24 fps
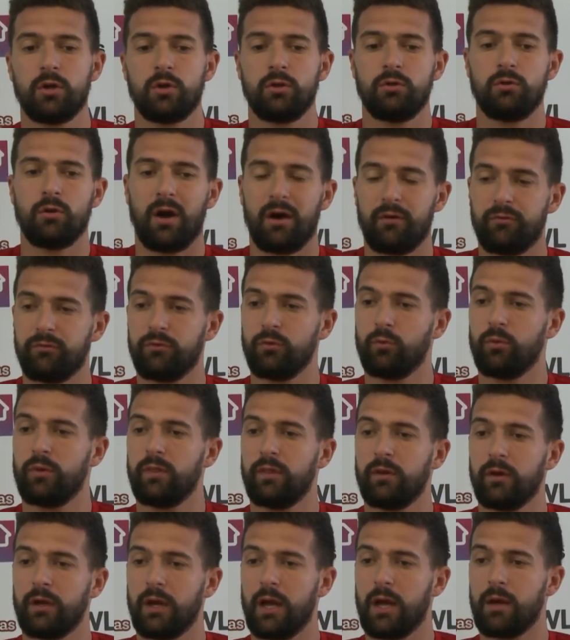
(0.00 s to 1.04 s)
you have to win
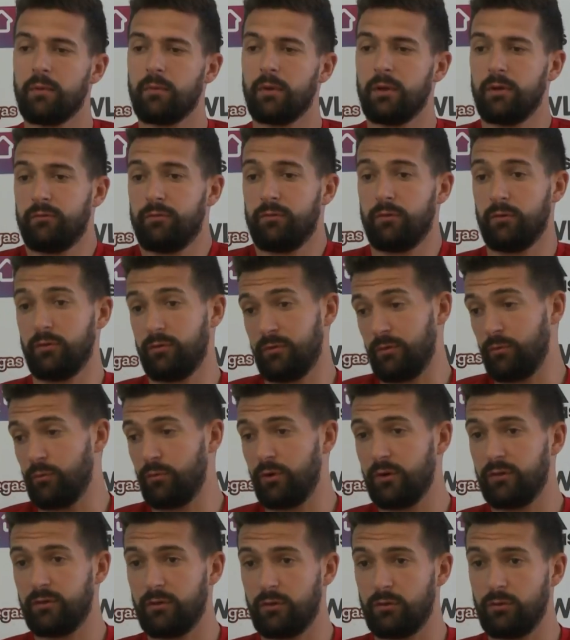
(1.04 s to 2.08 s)
the game and for some
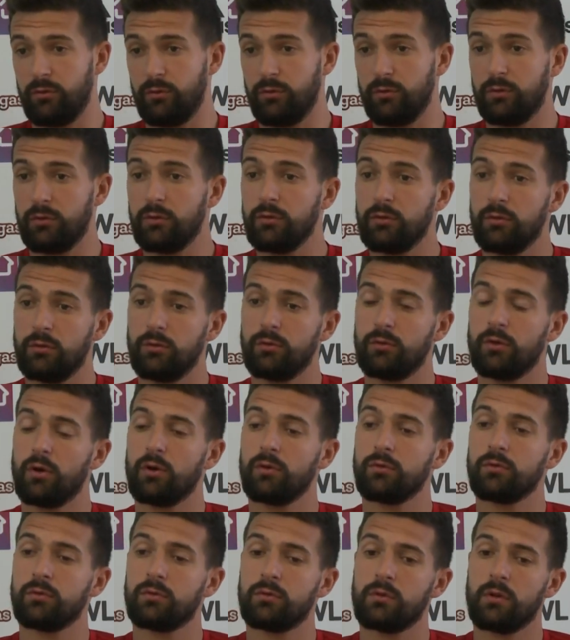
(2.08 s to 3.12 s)
reason you
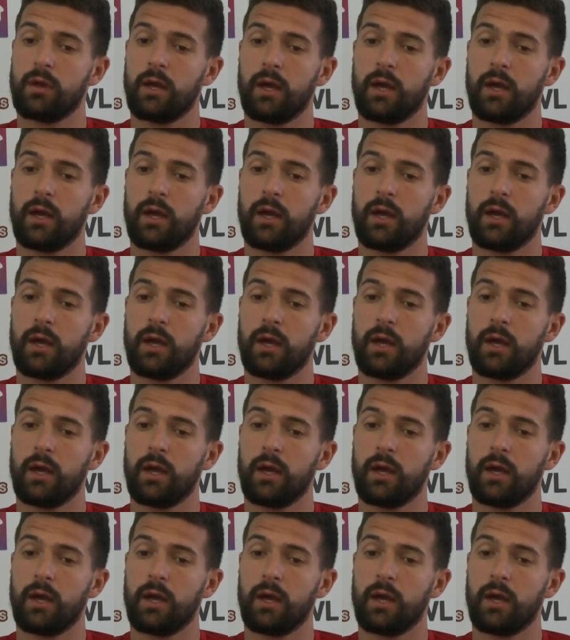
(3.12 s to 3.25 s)
don't.